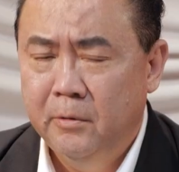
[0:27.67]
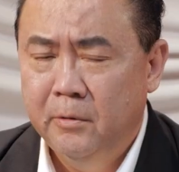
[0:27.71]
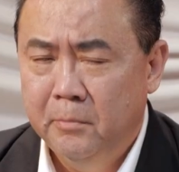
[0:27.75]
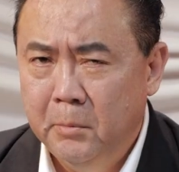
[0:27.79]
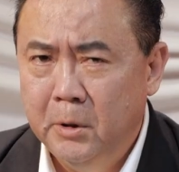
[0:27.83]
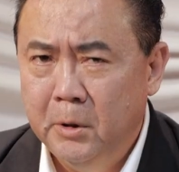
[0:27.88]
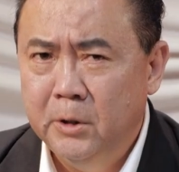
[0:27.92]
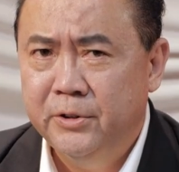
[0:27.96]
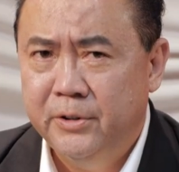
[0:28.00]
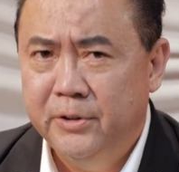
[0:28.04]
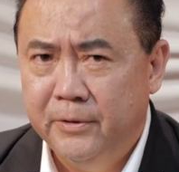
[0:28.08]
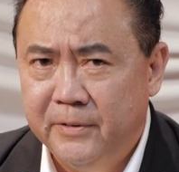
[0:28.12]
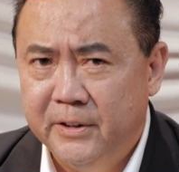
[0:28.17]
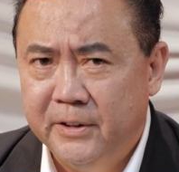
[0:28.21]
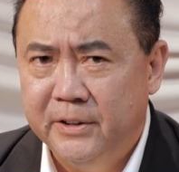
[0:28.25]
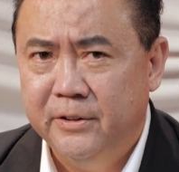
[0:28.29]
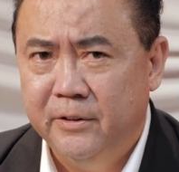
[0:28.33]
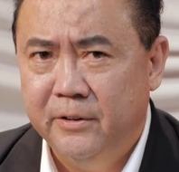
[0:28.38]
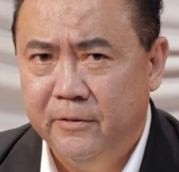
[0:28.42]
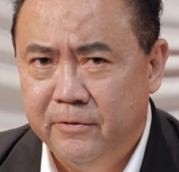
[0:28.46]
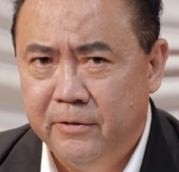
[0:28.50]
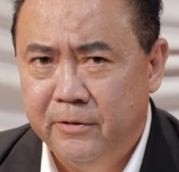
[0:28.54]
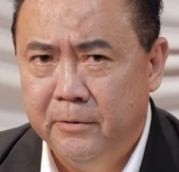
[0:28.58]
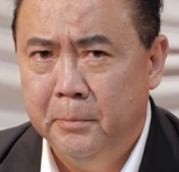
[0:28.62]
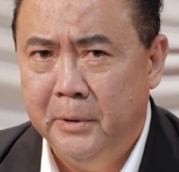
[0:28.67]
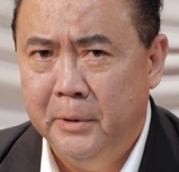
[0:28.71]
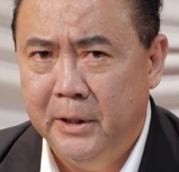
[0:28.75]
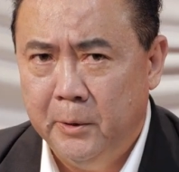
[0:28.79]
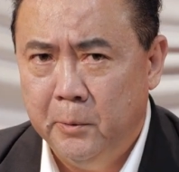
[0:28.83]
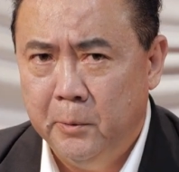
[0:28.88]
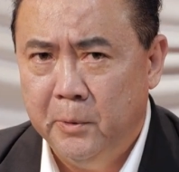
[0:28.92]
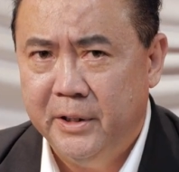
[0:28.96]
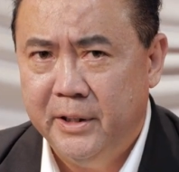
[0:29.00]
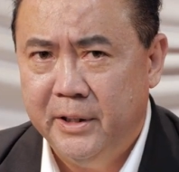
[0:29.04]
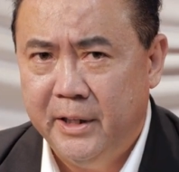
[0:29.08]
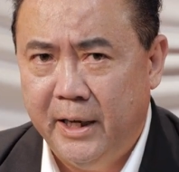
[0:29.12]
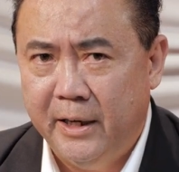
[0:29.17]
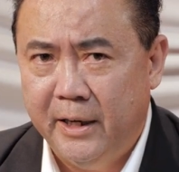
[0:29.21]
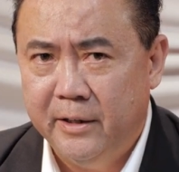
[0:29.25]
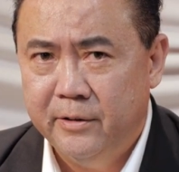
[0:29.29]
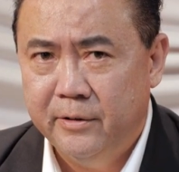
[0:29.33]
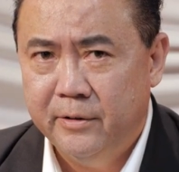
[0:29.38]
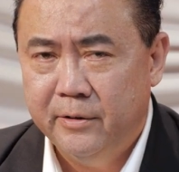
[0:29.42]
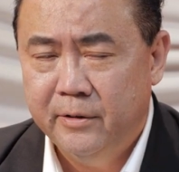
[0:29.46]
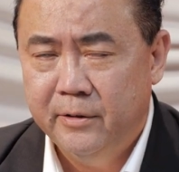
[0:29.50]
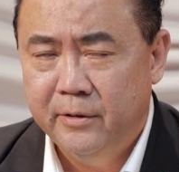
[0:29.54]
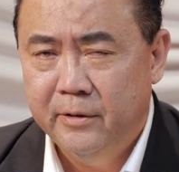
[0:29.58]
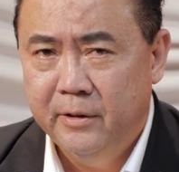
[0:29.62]
Most of us are familiar with that.
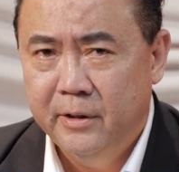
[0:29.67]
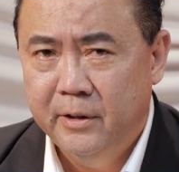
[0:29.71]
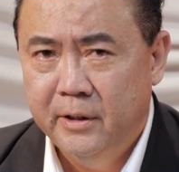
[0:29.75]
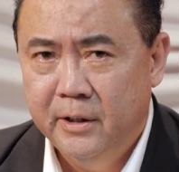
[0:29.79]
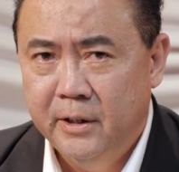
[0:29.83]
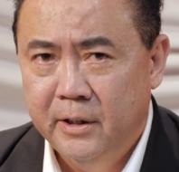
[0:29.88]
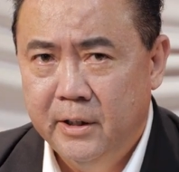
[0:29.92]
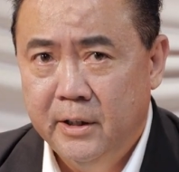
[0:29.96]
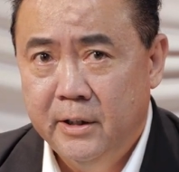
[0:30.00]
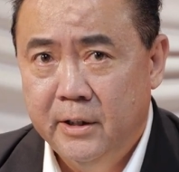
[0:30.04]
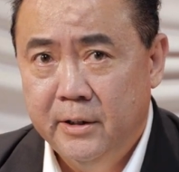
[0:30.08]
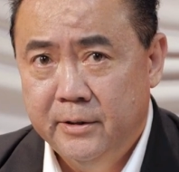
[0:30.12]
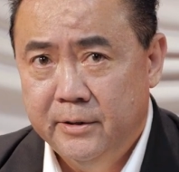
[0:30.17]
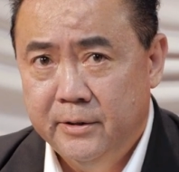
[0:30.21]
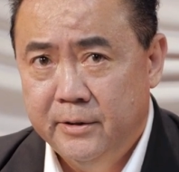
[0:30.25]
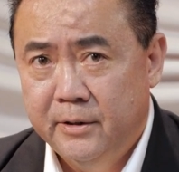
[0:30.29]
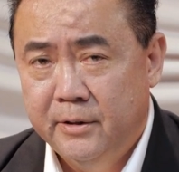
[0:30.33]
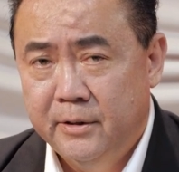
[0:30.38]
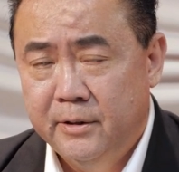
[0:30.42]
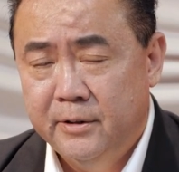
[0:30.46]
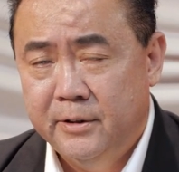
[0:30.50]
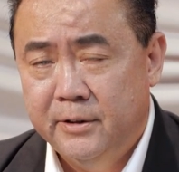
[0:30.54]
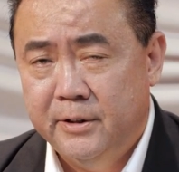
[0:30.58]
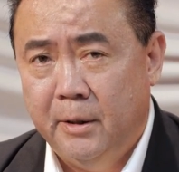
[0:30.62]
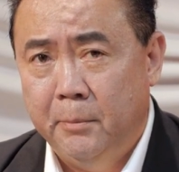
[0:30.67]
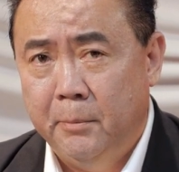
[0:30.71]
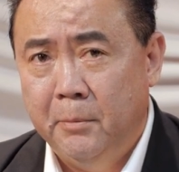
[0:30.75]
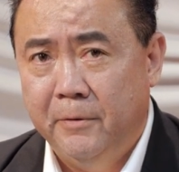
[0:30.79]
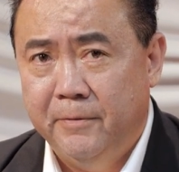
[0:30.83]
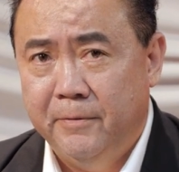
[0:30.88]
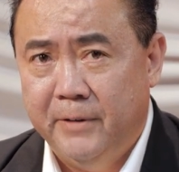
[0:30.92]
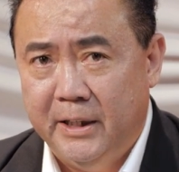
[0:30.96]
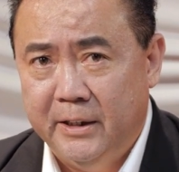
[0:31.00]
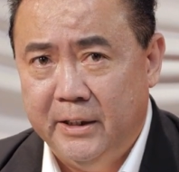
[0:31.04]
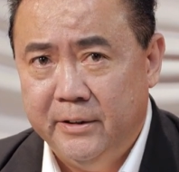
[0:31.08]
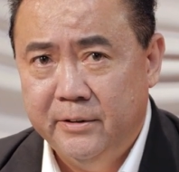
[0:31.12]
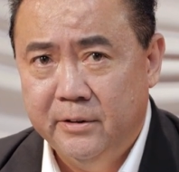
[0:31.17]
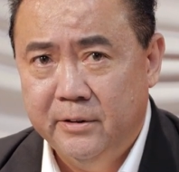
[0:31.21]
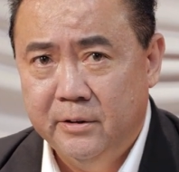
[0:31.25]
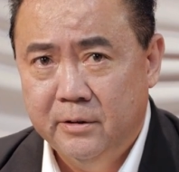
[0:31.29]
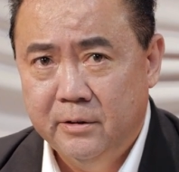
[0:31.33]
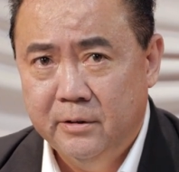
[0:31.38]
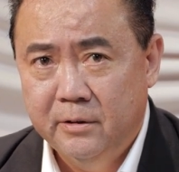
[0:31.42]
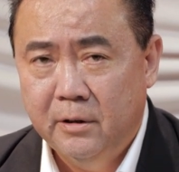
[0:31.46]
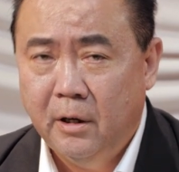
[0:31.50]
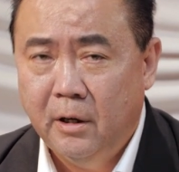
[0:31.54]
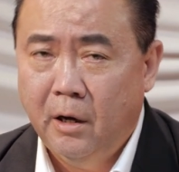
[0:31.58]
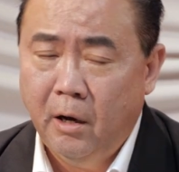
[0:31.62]
Some of us
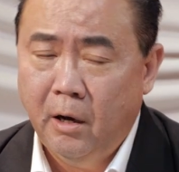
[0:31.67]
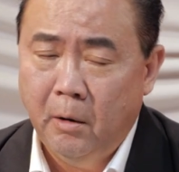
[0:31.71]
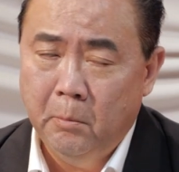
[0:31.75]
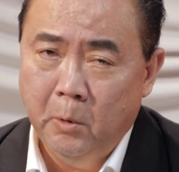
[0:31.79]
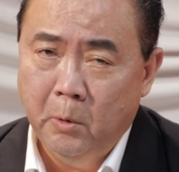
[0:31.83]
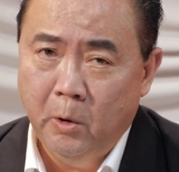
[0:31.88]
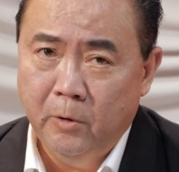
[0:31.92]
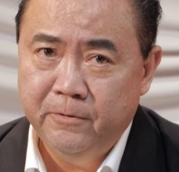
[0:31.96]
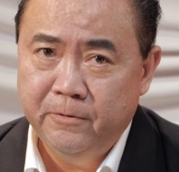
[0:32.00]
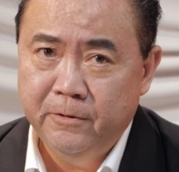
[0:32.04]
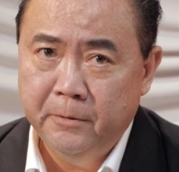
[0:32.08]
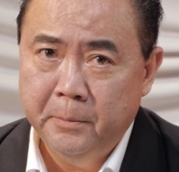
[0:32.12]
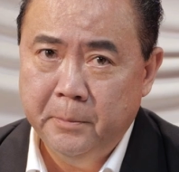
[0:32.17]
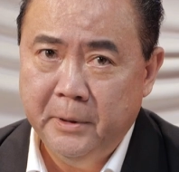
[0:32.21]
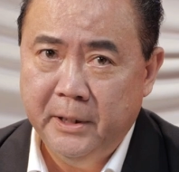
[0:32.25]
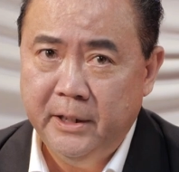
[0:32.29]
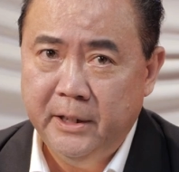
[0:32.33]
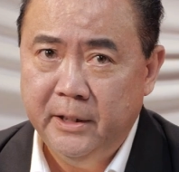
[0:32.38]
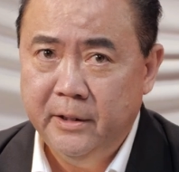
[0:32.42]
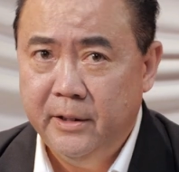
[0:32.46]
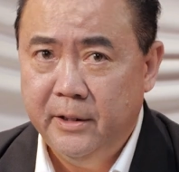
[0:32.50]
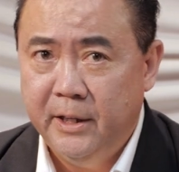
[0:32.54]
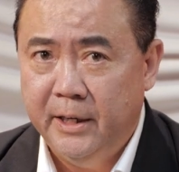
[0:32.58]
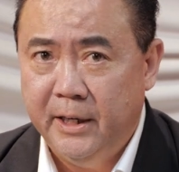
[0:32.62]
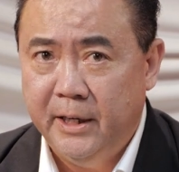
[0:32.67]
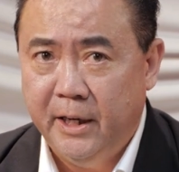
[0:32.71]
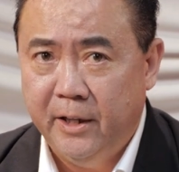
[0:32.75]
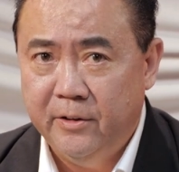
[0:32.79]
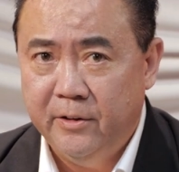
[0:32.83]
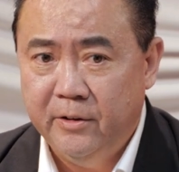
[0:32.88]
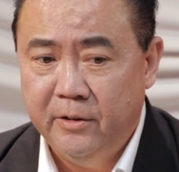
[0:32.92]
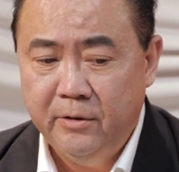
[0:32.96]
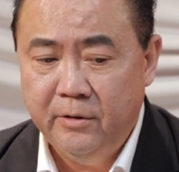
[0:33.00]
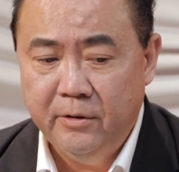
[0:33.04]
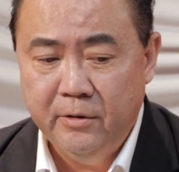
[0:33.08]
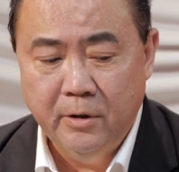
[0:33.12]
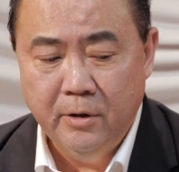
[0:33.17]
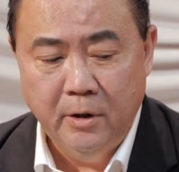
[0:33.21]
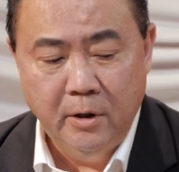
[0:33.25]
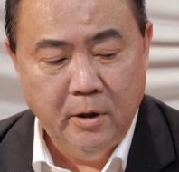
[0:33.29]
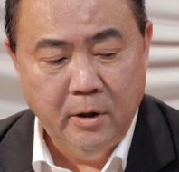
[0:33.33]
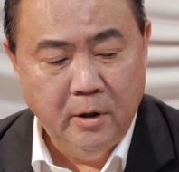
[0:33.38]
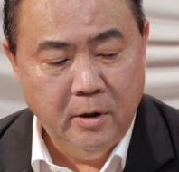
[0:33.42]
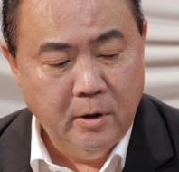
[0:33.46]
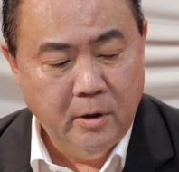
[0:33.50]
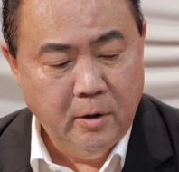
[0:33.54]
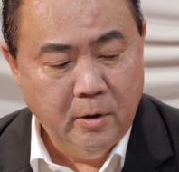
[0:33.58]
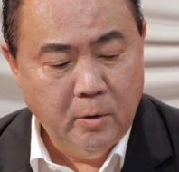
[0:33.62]
are more familiar than others
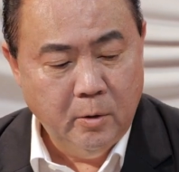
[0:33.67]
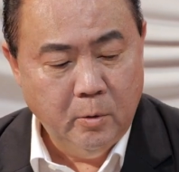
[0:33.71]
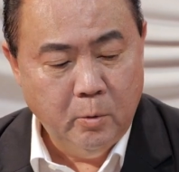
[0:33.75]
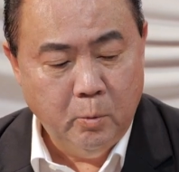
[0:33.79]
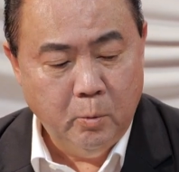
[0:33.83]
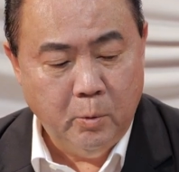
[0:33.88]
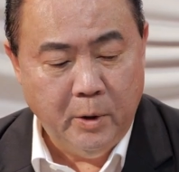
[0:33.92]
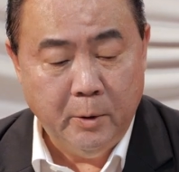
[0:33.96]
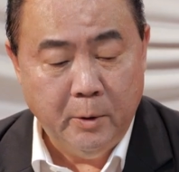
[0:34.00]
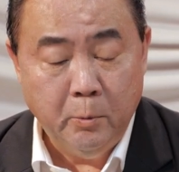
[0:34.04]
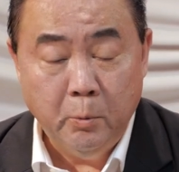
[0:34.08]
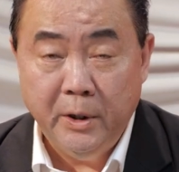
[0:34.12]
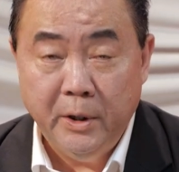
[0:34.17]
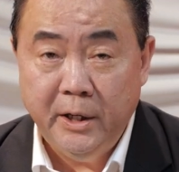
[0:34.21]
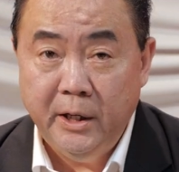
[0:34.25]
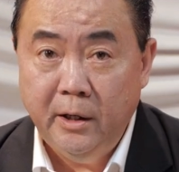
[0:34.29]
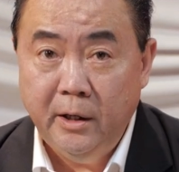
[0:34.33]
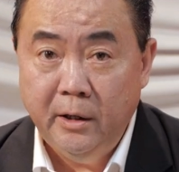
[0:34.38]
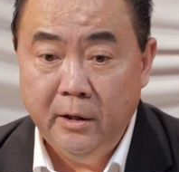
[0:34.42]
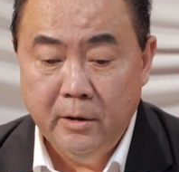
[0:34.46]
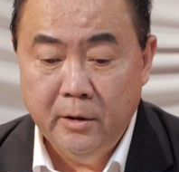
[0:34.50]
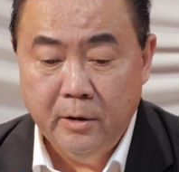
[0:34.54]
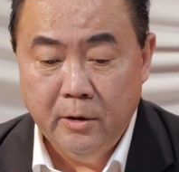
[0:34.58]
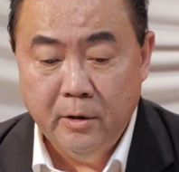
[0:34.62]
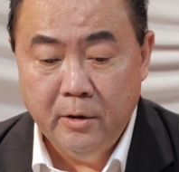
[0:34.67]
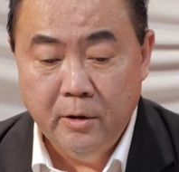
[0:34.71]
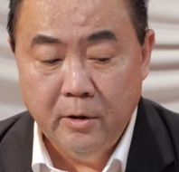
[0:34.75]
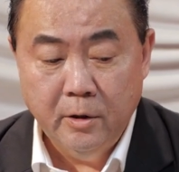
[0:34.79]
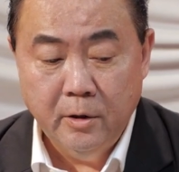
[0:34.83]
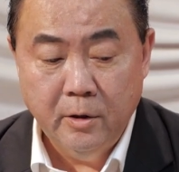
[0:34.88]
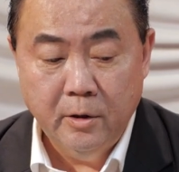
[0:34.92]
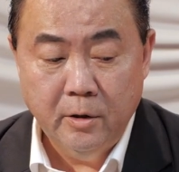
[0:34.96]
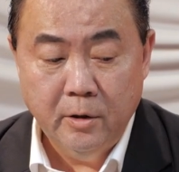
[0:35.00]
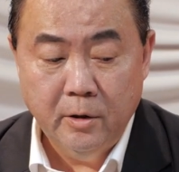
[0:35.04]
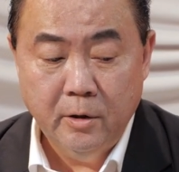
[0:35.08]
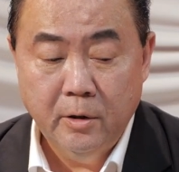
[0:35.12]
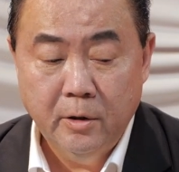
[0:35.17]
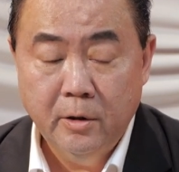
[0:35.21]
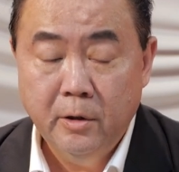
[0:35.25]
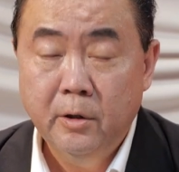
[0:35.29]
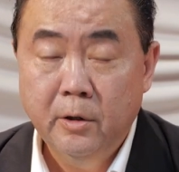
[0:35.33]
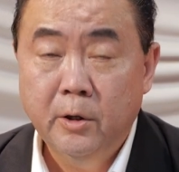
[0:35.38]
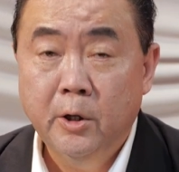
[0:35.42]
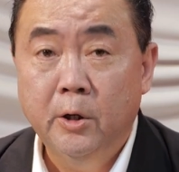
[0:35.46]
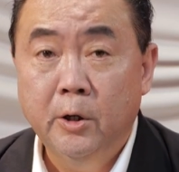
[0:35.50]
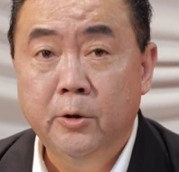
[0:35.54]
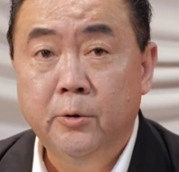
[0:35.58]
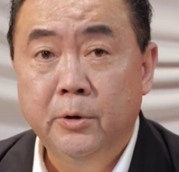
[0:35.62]
when we
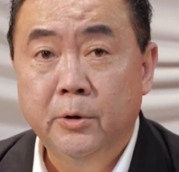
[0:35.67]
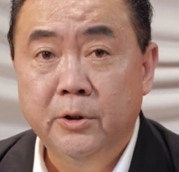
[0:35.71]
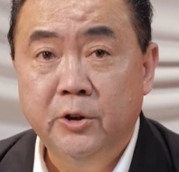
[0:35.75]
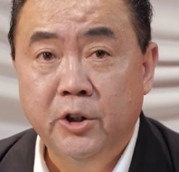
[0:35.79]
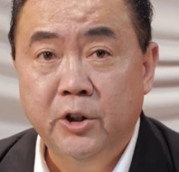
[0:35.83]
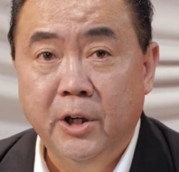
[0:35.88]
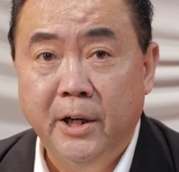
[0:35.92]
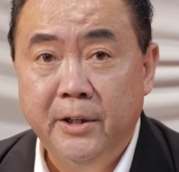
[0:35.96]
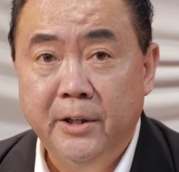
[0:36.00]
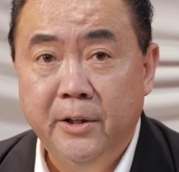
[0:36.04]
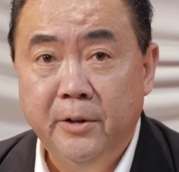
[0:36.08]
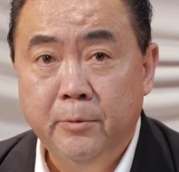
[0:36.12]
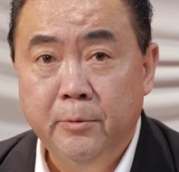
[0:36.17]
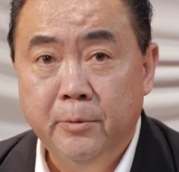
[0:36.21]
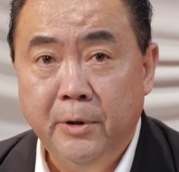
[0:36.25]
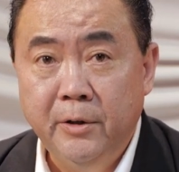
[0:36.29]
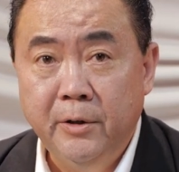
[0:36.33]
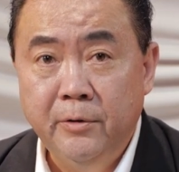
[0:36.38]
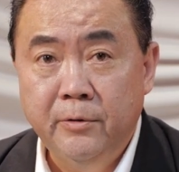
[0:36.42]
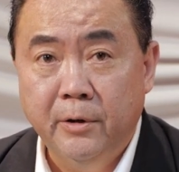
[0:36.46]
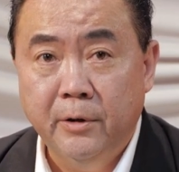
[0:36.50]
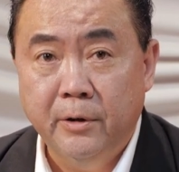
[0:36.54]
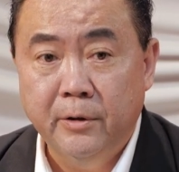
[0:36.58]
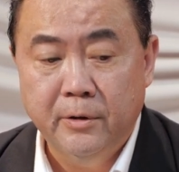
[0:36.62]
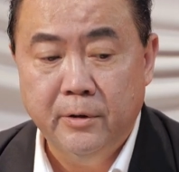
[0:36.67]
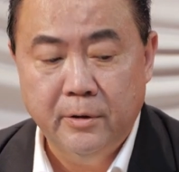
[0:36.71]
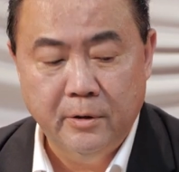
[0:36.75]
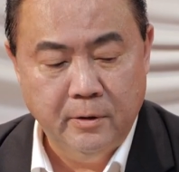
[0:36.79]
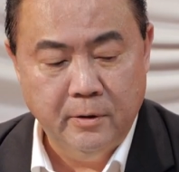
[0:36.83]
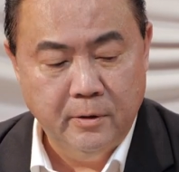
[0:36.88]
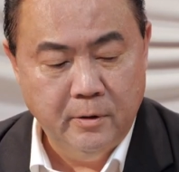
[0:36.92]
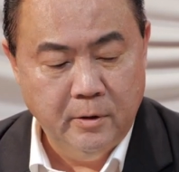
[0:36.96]
go to a Chinese restaurant.